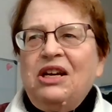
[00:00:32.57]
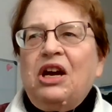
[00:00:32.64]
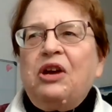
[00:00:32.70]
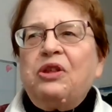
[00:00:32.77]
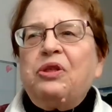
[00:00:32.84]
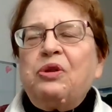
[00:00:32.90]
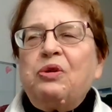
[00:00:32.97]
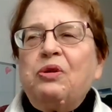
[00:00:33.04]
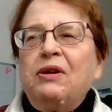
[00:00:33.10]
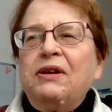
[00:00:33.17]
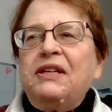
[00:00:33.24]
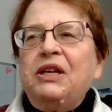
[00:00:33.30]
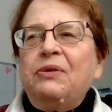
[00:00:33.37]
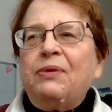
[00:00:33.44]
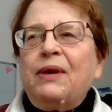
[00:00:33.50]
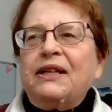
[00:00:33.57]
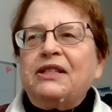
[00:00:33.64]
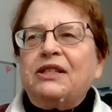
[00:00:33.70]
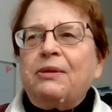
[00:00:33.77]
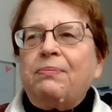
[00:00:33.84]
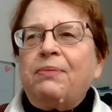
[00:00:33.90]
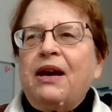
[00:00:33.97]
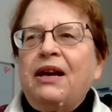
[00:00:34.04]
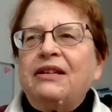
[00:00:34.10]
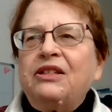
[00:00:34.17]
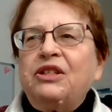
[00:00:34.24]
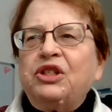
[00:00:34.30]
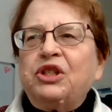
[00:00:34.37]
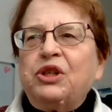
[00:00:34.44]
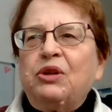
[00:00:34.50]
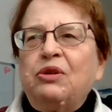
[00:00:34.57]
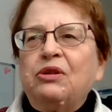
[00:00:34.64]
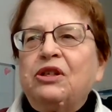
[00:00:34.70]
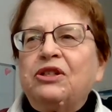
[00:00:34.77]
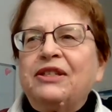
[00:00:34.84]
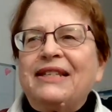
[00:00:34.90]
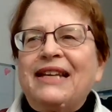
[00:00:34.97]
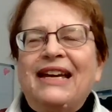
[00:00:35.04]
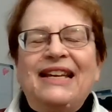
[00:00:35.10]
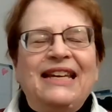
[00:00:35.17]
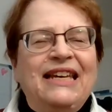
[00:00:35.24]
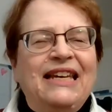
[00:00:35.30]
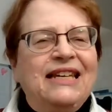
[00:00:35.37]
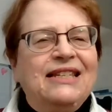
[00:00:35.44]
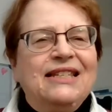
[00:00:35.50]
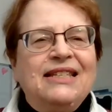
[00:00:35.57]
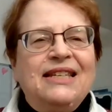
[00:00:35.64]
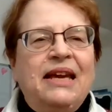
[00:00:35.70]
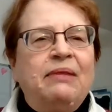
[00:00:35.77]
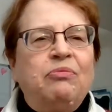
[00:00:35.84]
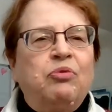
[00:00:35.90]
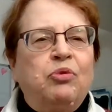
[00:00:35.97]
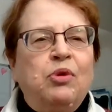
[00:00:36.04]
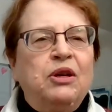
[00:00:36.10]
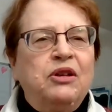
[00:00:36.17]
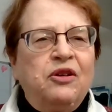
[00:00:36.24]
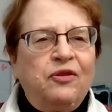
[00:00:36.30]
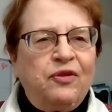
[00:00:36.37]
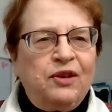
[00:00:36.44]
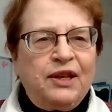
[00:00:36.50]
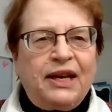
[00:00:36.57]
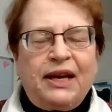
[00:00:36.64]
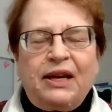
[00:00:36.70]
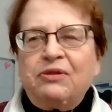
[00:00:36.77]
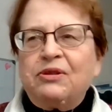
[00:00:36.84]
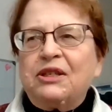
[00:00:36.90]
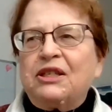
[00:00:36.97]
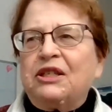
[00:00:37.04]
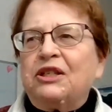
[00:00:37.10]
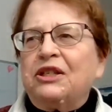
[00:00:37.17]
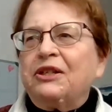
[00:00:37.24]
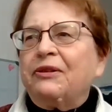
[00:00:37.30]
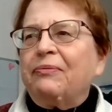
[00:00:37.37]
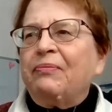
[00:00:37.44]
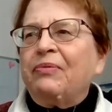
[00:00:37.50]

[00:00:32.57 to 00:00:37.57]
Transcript: Authority rests upon his shoulders, and he is named Wonderful Counselor,